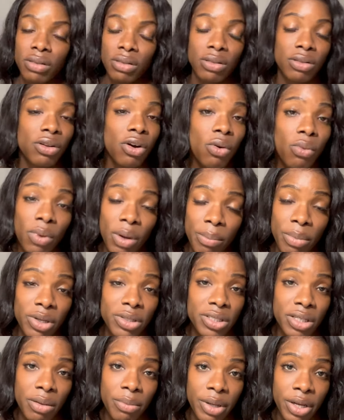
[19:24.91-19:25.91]
No one
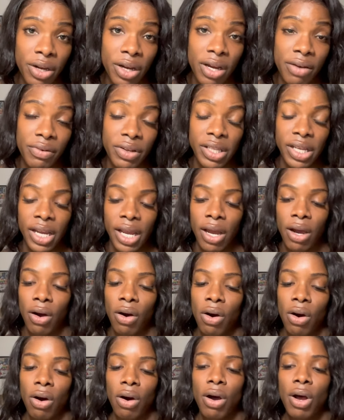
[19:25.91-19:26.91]
person could be your everything at
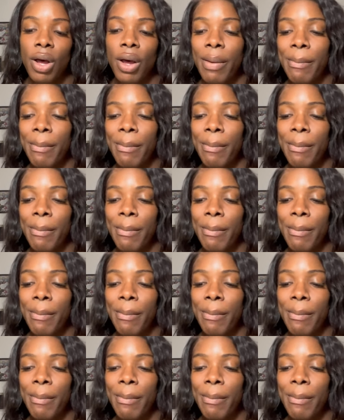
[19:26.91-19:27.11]
all.